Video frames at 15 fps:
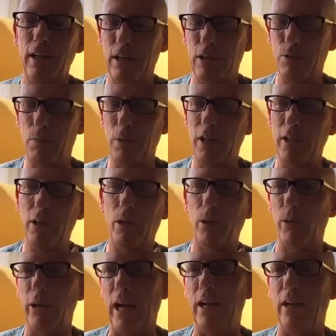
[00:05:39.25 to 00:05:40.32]
is being
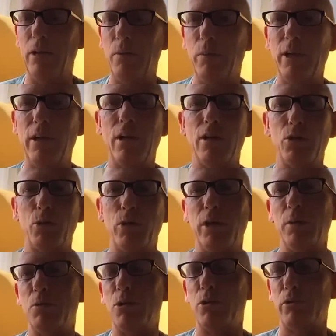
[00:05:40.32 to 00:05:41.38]
created because
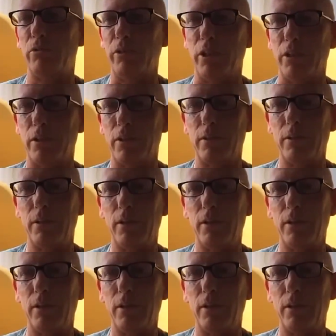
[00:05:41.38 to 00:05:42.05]
we observe it?